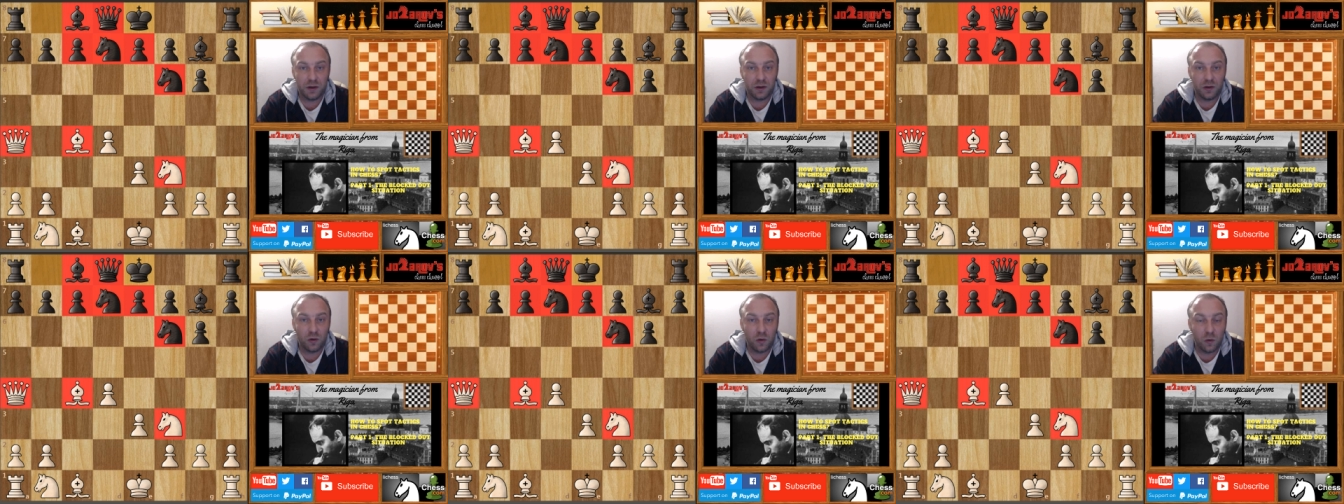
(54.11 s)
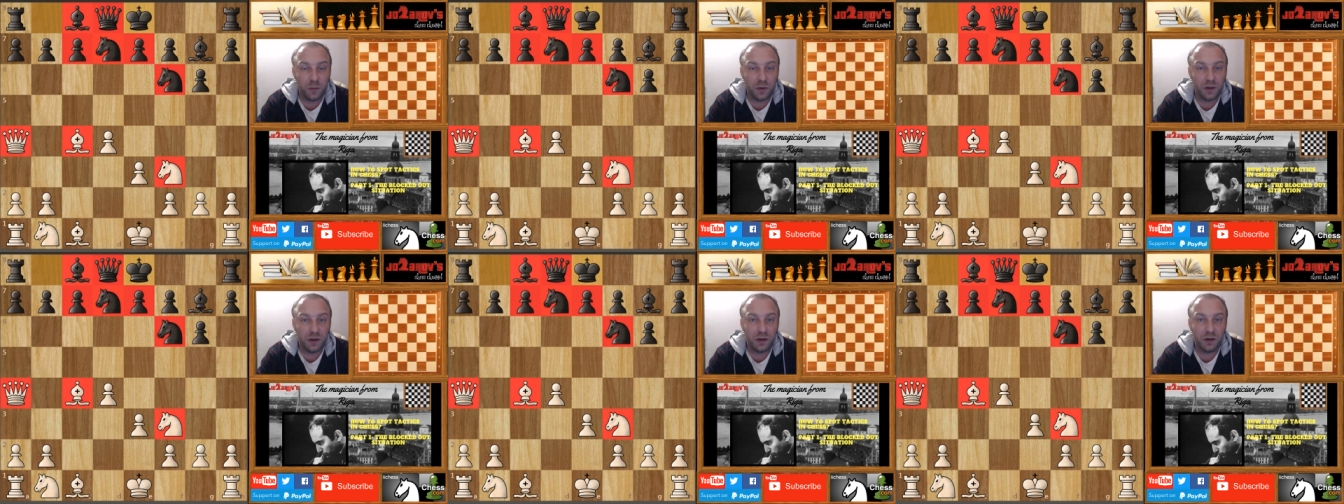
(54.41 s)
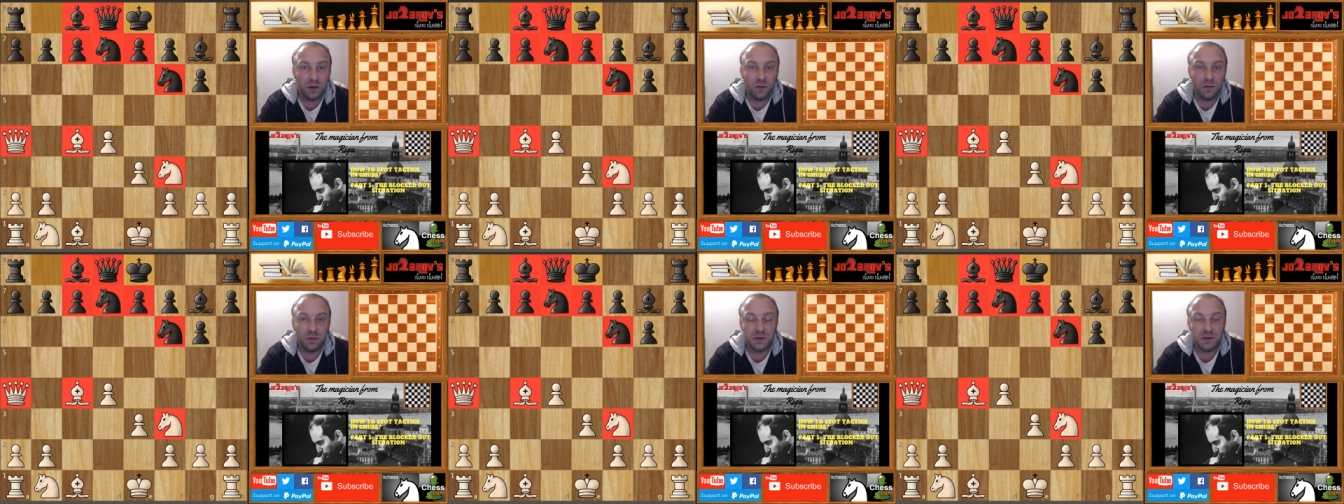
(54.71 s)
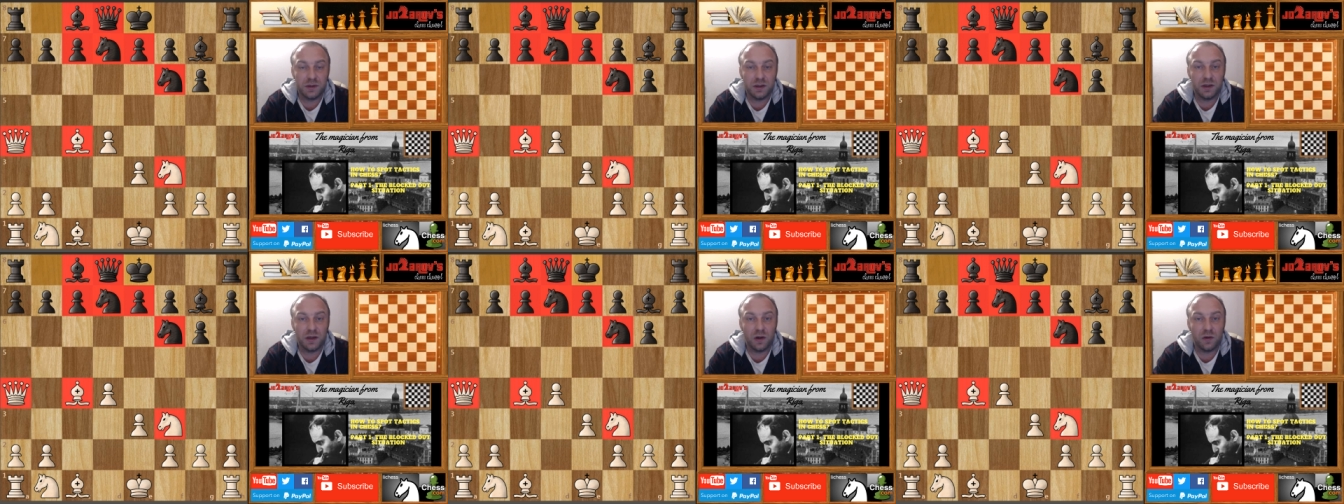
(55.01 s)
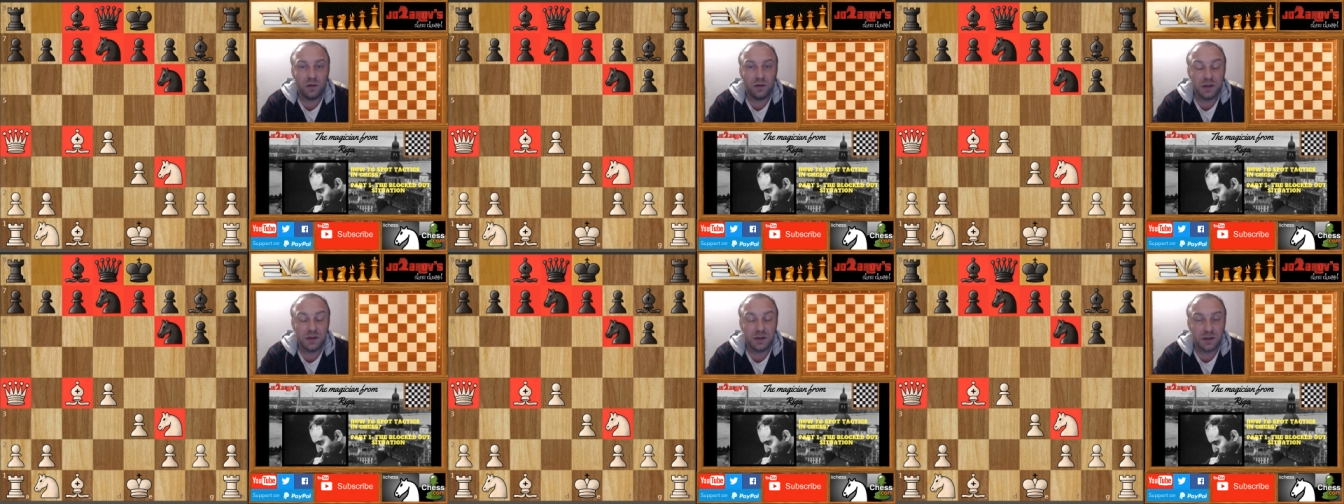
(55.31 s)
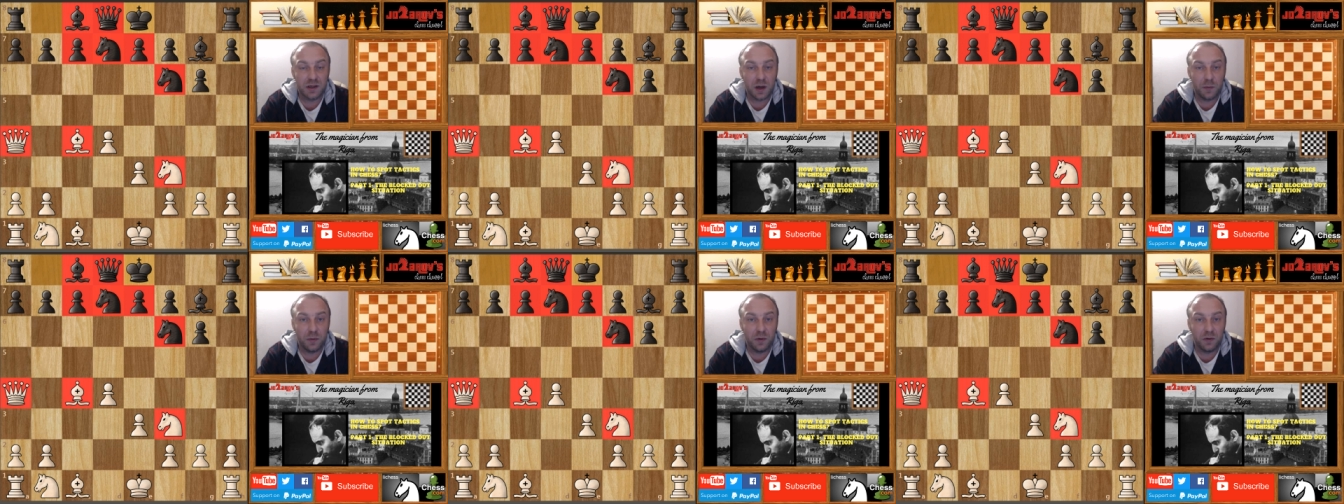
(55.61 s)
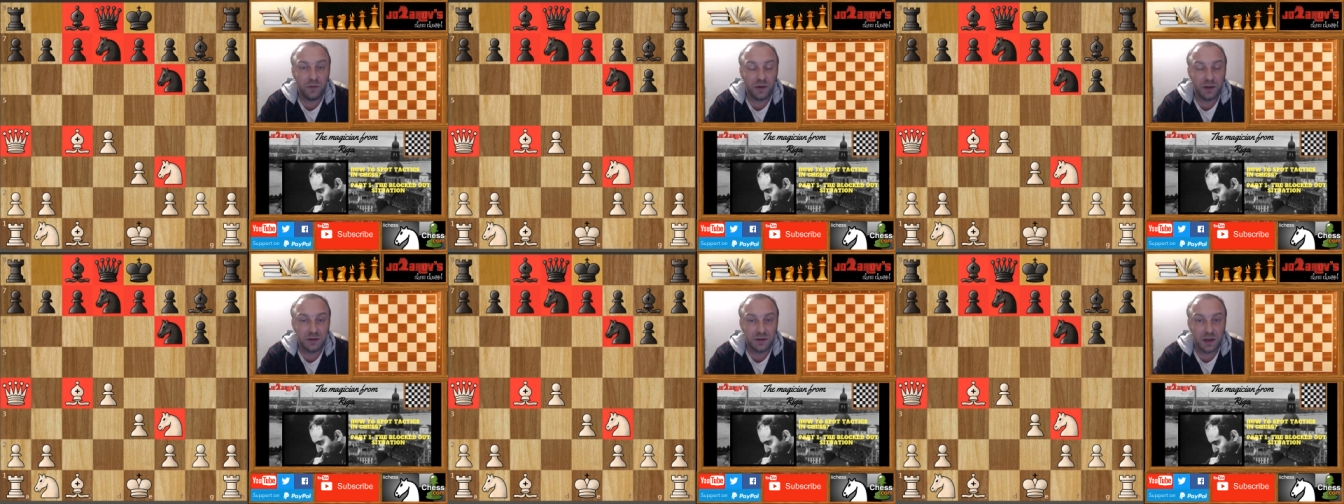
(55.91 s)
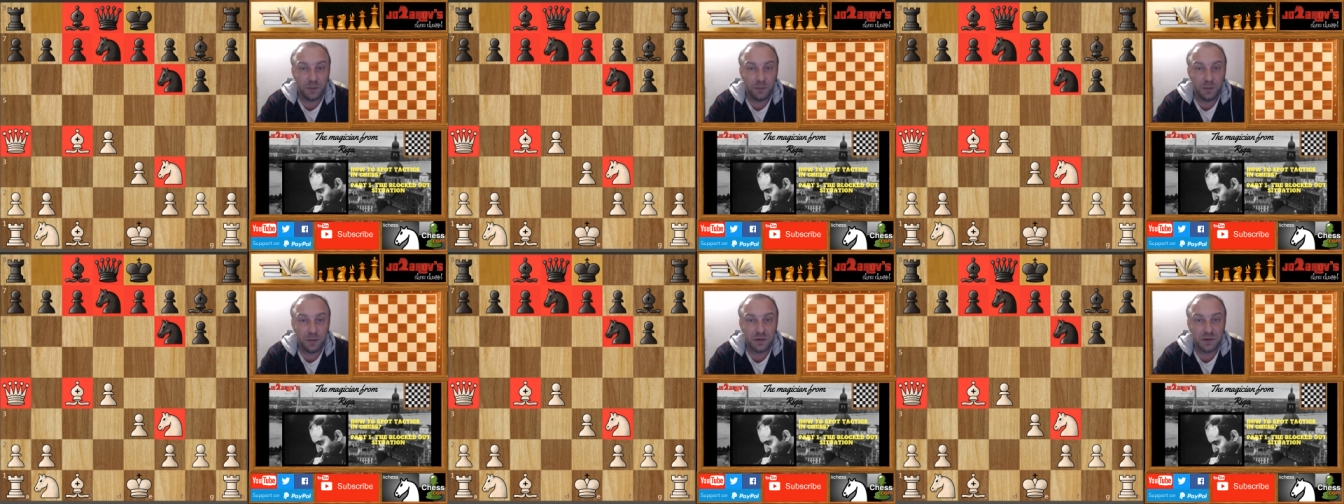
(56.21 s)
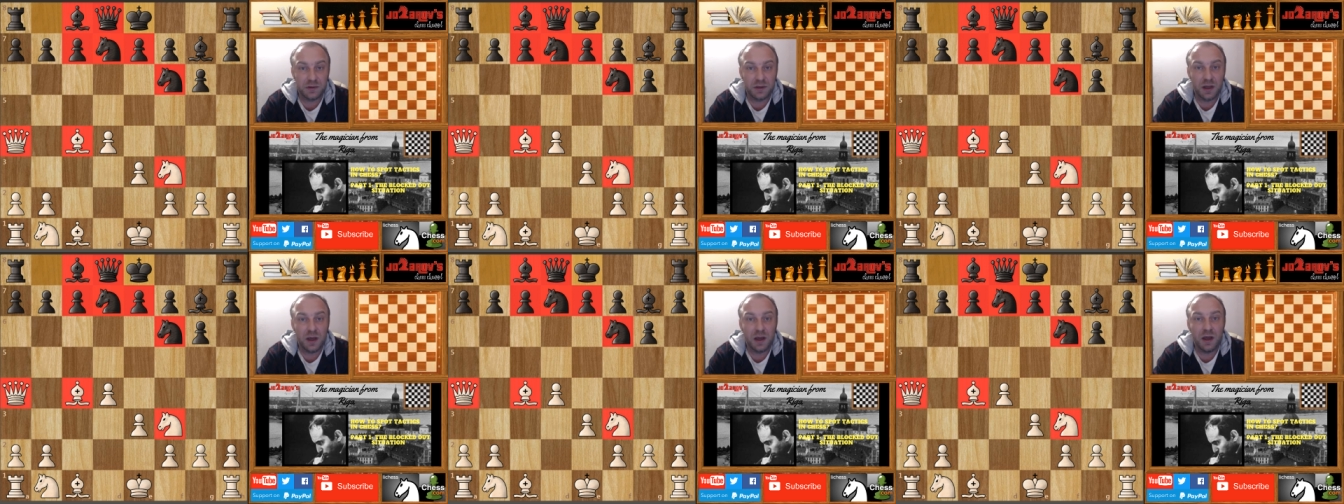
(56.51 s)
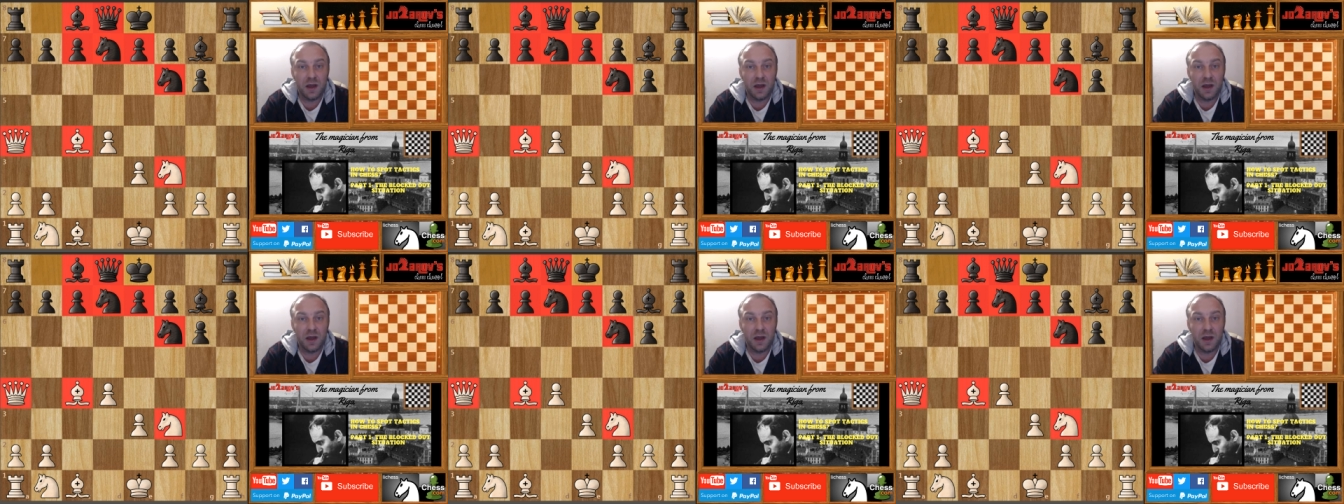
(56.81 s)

in opening you'll see now in this couple of examples